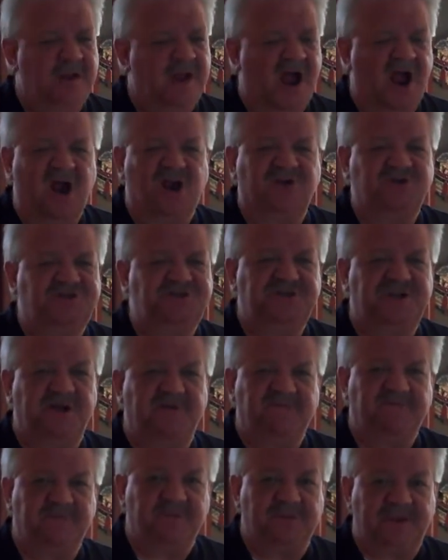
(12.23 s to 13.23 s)
our chef
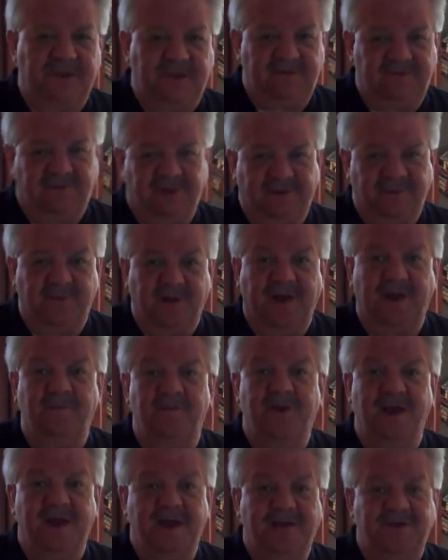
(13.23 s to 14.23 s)
for the evening. But I'm
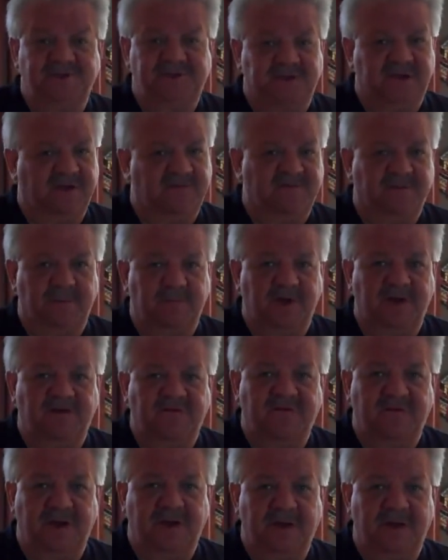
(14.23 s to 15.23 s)
not a chef. I'm not
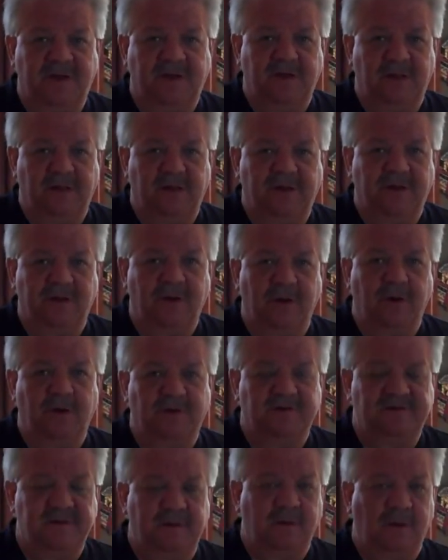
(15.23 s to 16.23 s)
trained in culinary
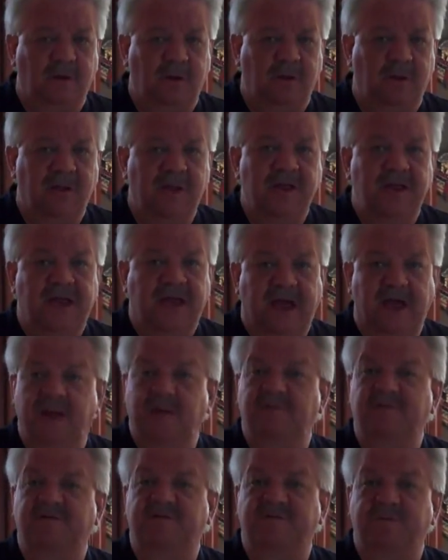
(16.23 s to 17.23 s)
arts at all. I
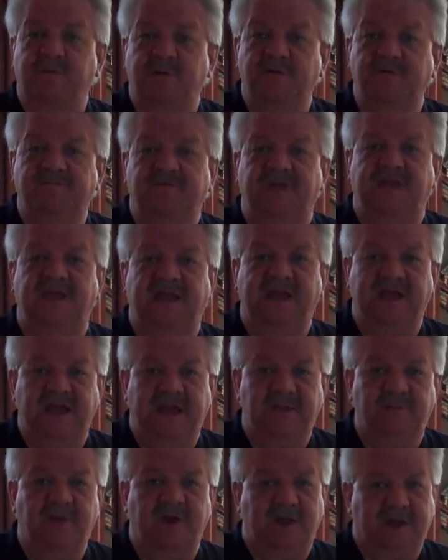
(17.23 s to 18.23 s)
am just proof that
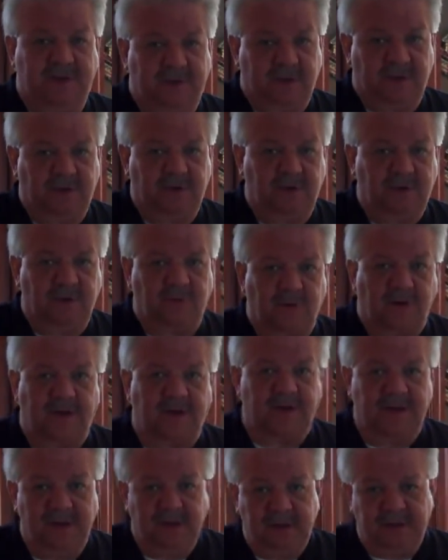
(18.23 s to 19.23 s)
anybody can cook great
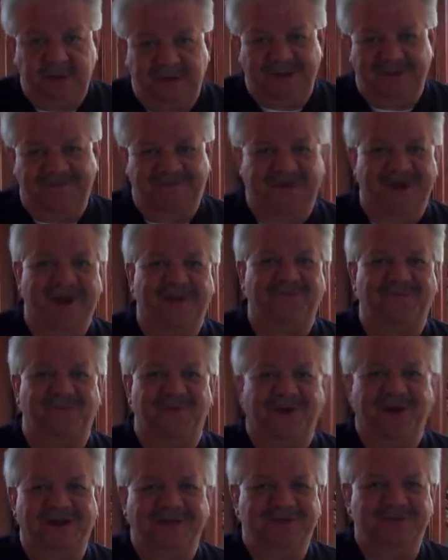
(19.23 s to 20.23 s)
if you have the
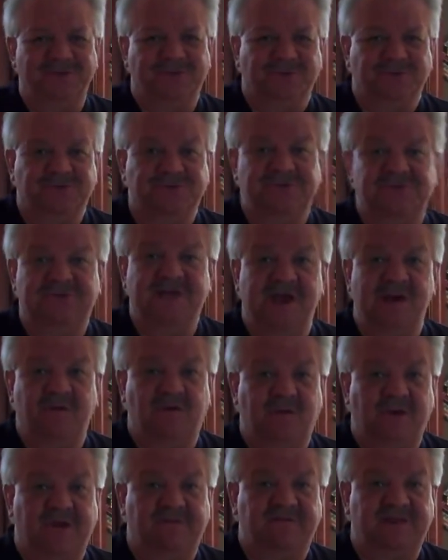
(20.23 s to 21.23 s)
right tools. And
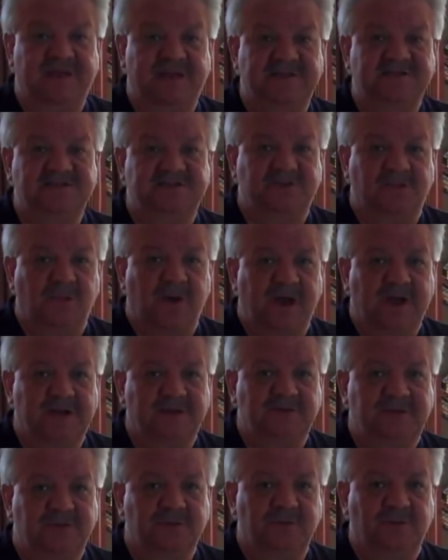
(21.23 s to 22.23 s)
Townecraft is the right
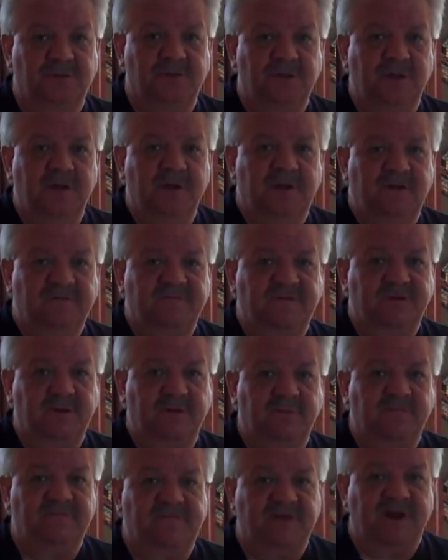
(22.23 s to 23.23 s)
tool for
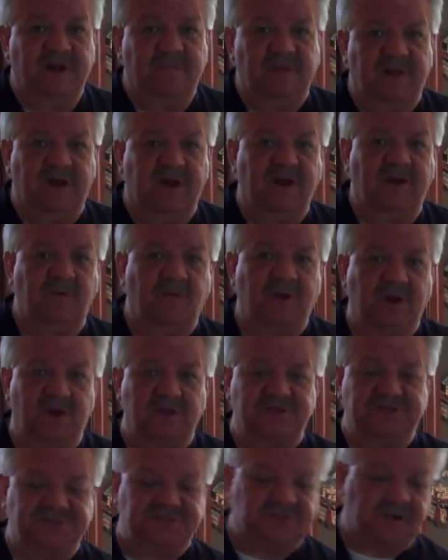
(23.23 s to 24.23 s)
your family. All right, we're going to
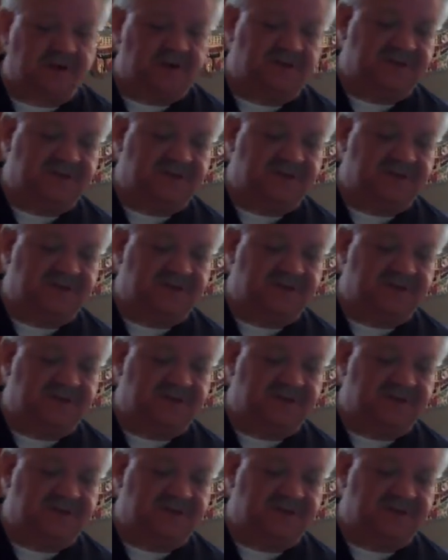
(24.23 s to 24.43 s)
start